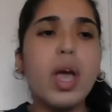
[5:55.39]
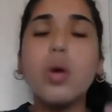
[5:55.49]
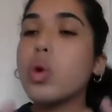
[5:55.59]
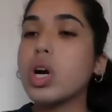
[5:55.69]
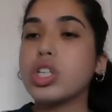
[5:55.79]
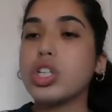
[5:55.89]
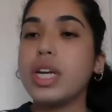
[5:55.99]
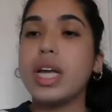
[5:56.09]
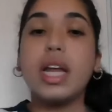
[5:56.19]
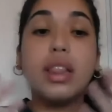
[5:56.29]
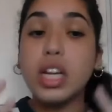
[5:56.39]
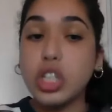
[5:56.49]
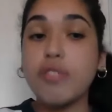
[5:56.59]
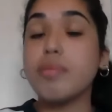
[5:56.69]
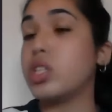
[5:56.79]
great work she did and the
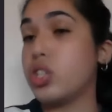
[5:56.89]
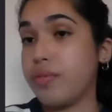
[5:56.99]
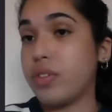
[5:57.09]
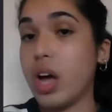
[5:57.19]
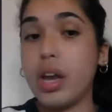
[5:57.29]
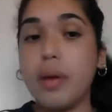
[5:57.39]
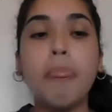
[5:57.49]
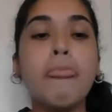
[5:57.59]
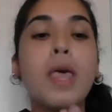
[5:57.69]
achievements she's done.